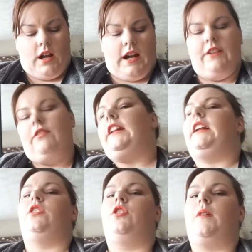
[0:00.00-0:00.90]
I really
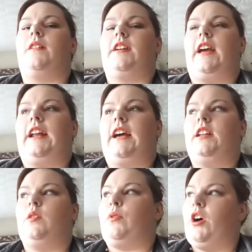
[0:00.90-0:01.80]
didn't know whether to get
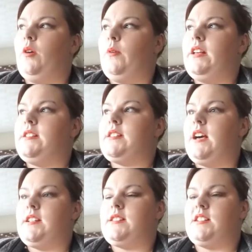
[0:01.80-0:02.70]
the Brow Wiz, the
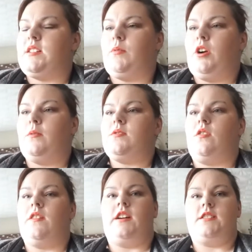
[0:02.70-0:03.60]
Anastasia Brow Wiz,
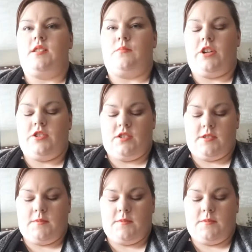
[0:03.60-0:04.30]
or their Tinted Brow Gel,